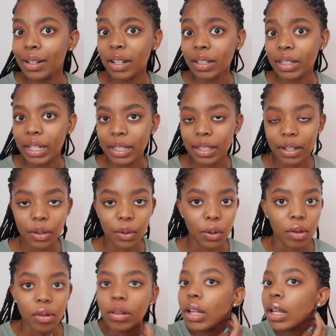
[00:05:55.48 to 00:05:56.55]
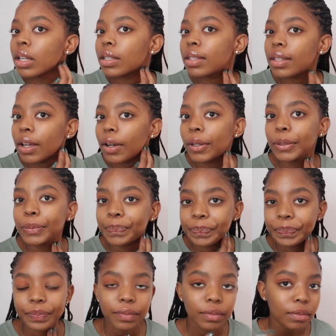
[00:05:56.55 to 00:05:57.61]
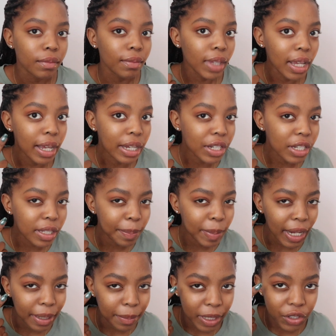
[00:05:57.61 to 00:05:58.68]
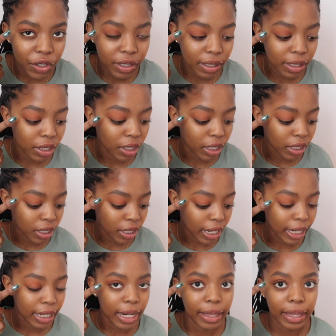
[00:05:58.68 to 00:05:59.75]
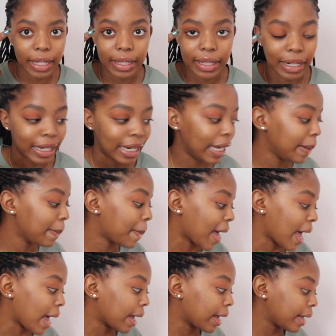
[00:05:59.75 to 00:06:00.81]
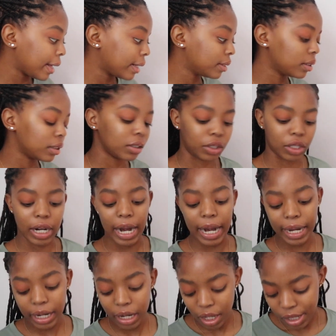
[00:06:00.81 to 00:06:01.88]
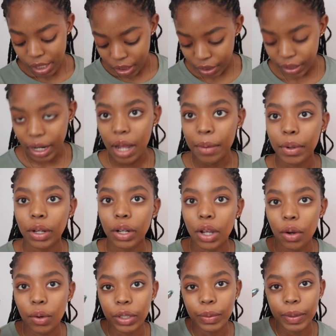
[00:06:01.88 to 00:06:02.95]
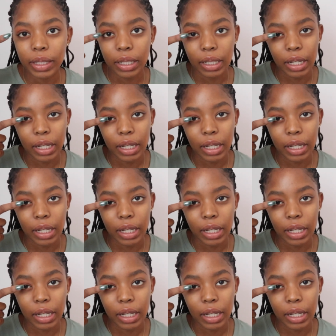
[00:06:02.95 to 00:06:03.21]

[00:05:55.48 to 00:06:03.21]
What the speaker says: not nice at all. So I just applied my transitioning shade, and that's the Lean Back, right? So now I'm gonna go on with the